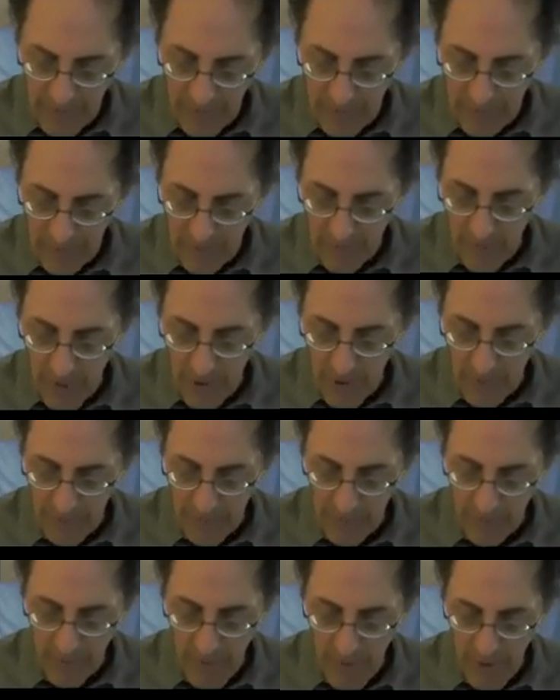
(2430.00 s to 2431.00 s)
gets smaller
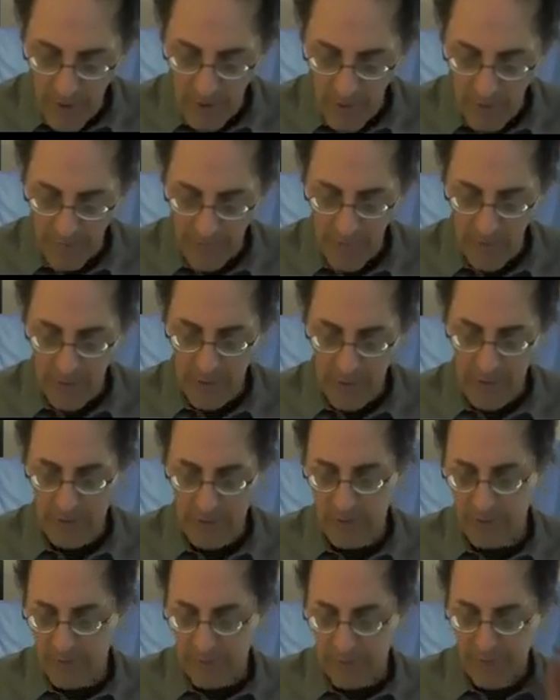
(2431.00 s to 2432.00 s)
and smaller, if you look at
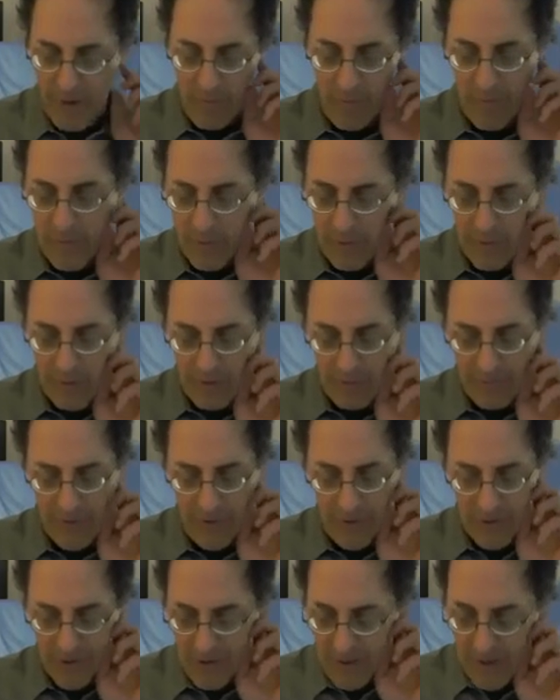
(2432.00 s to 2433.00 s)
this probability
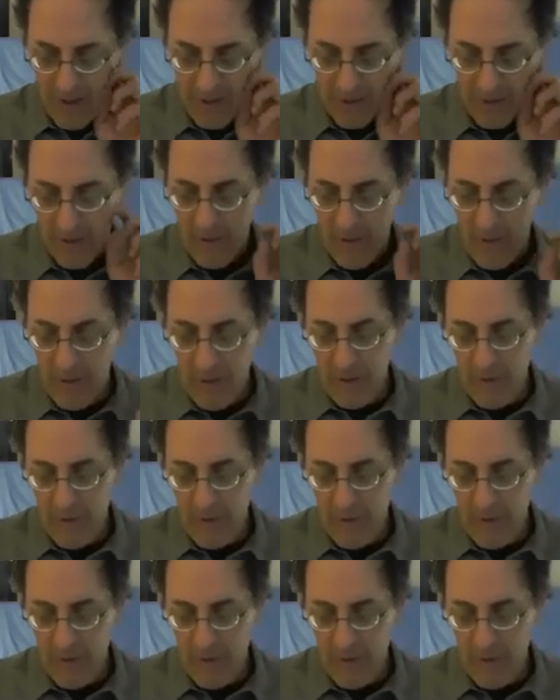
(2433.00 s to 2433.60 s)
function here,